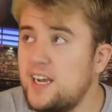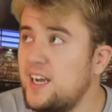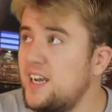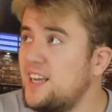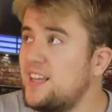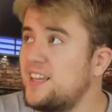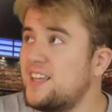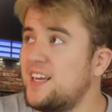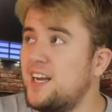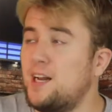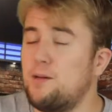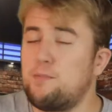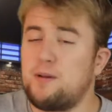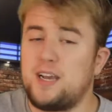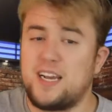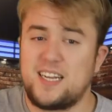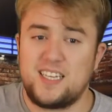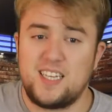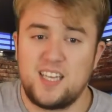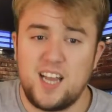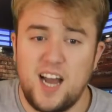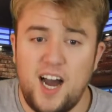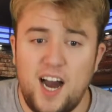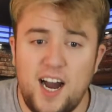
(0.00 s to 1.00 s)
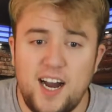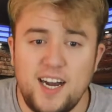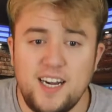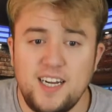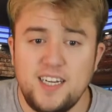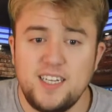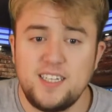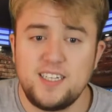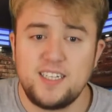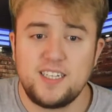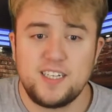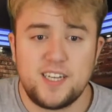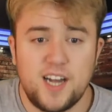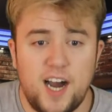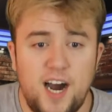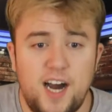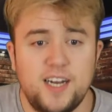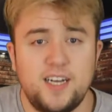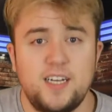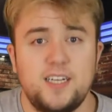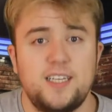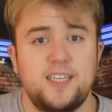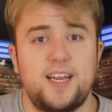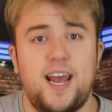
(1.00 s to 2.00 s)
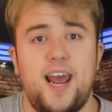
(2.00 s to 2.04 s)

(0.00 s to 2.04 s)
It's going to be a tight, tight